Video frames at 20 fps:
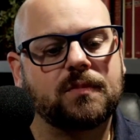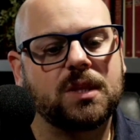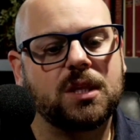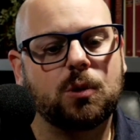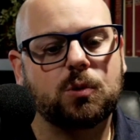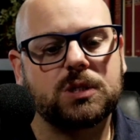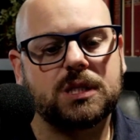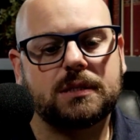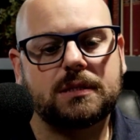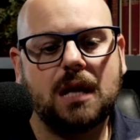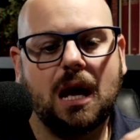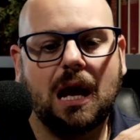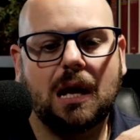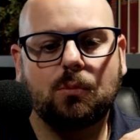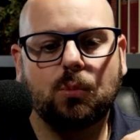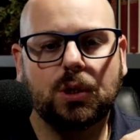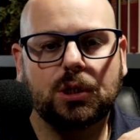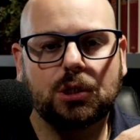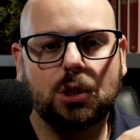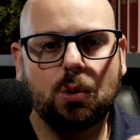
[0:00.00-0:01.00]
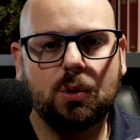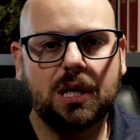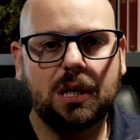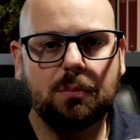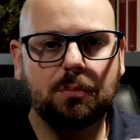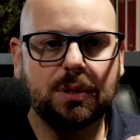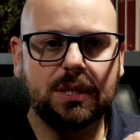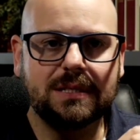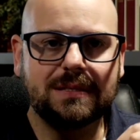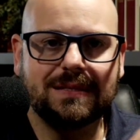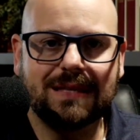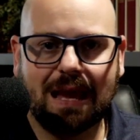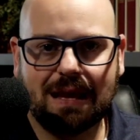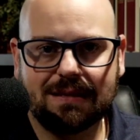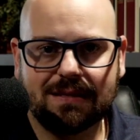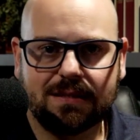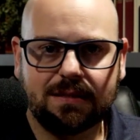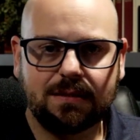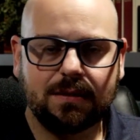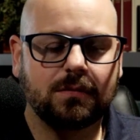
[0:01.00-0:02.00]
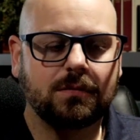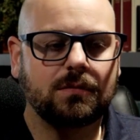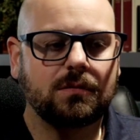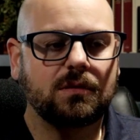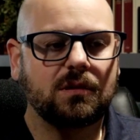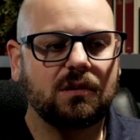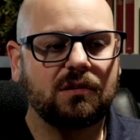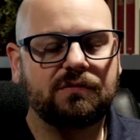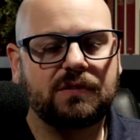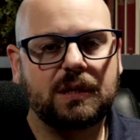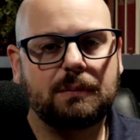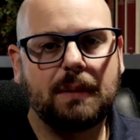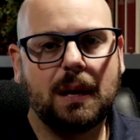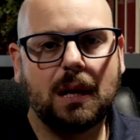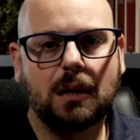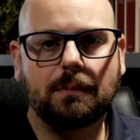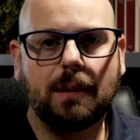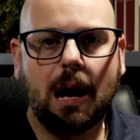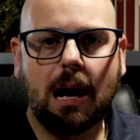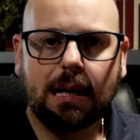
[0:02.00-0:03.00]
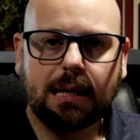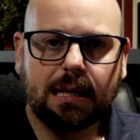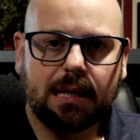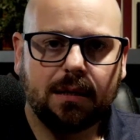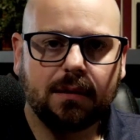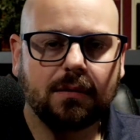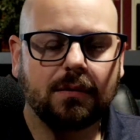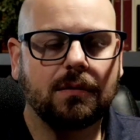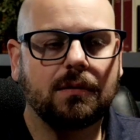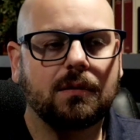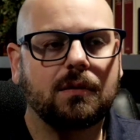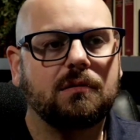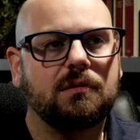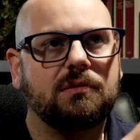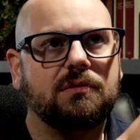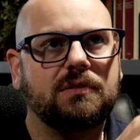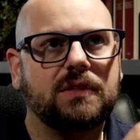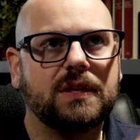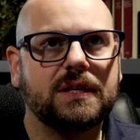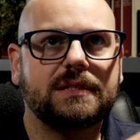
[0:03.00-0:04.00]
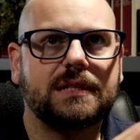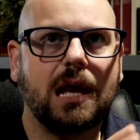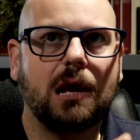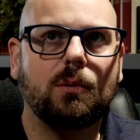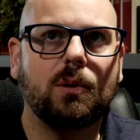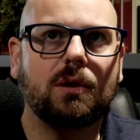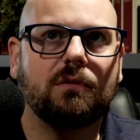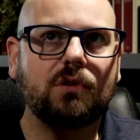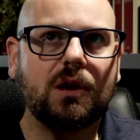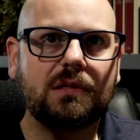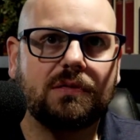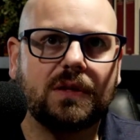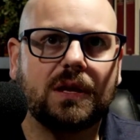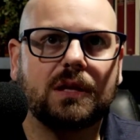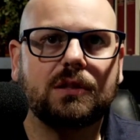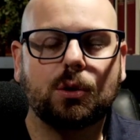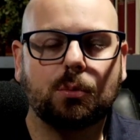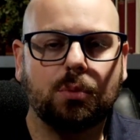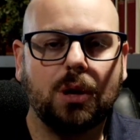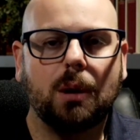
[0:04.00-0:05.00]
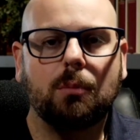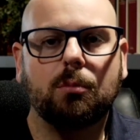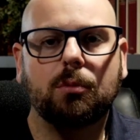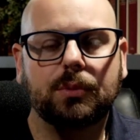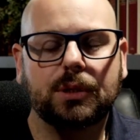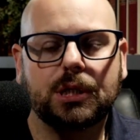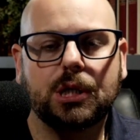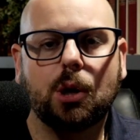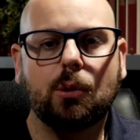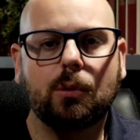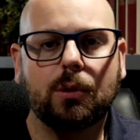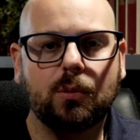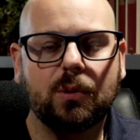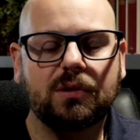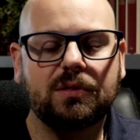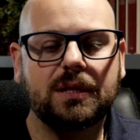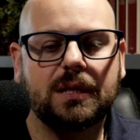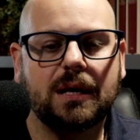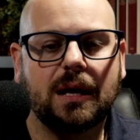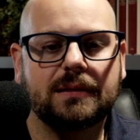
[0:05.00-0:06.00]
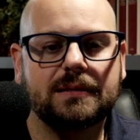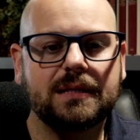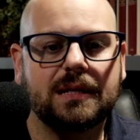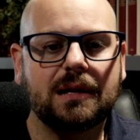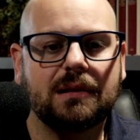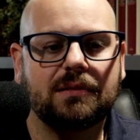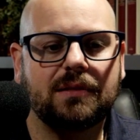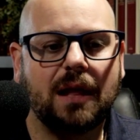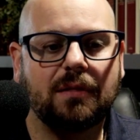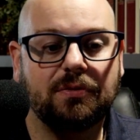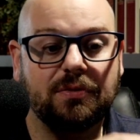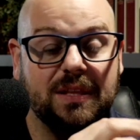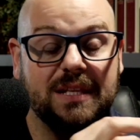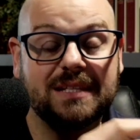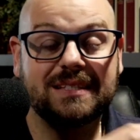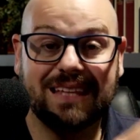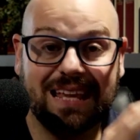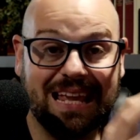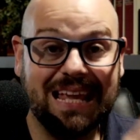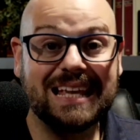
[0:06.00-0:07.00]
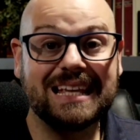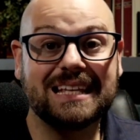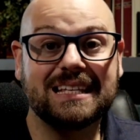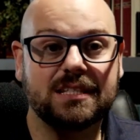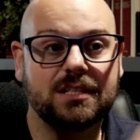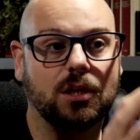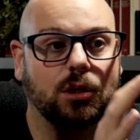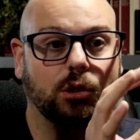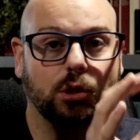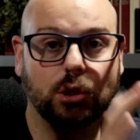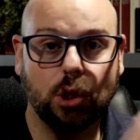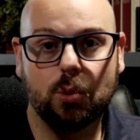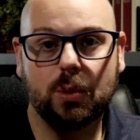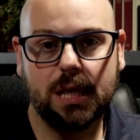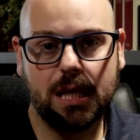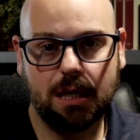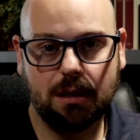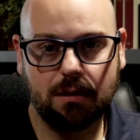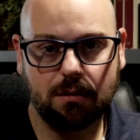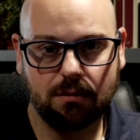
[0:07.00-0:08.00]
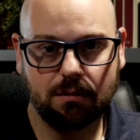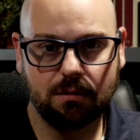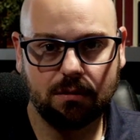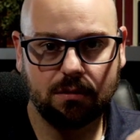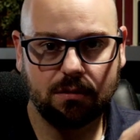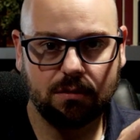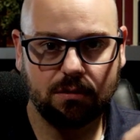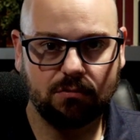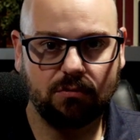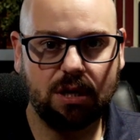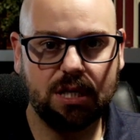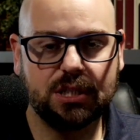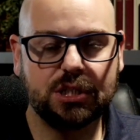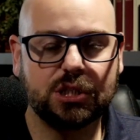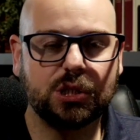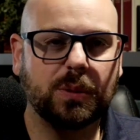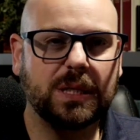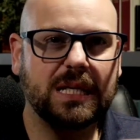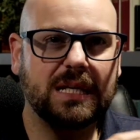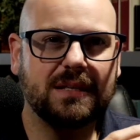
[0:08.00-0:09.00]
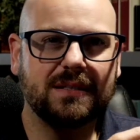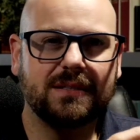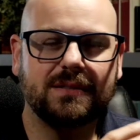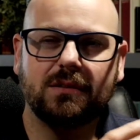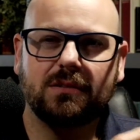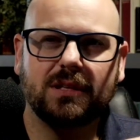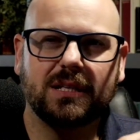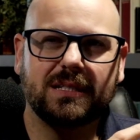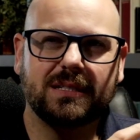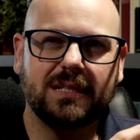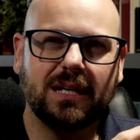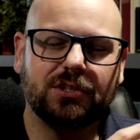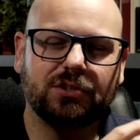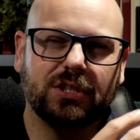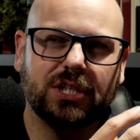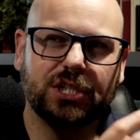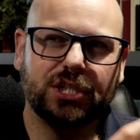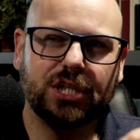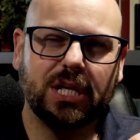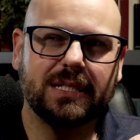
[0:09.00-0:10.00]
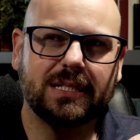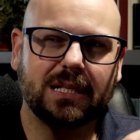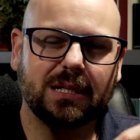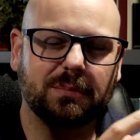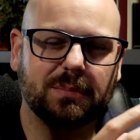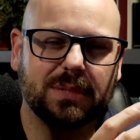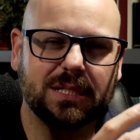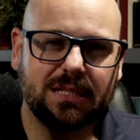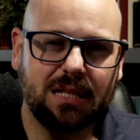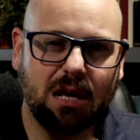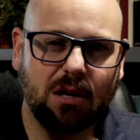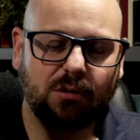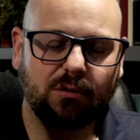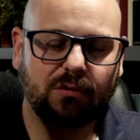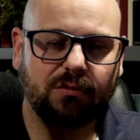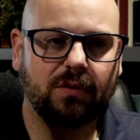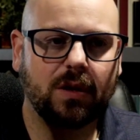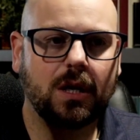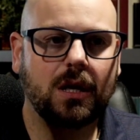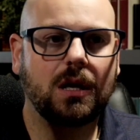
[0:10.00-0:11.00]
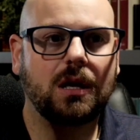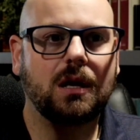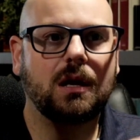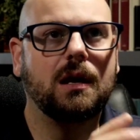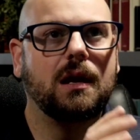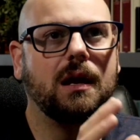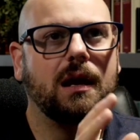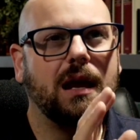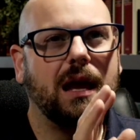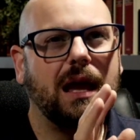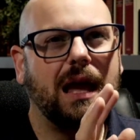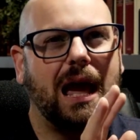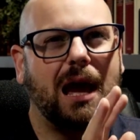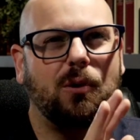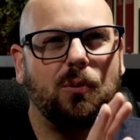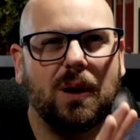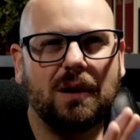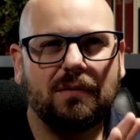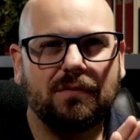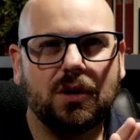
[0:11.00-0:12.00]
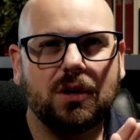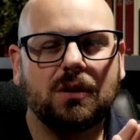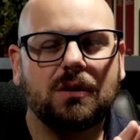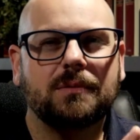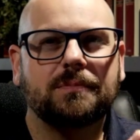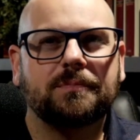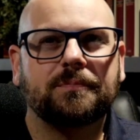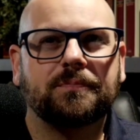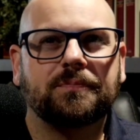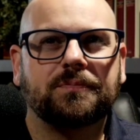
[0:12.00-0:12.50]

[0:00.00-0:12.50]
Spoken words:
there was a time when Loki possessed a female body. This, however, I think they're probably going with the idea that this is Loki, right? So he is still essentially chasing himself. However,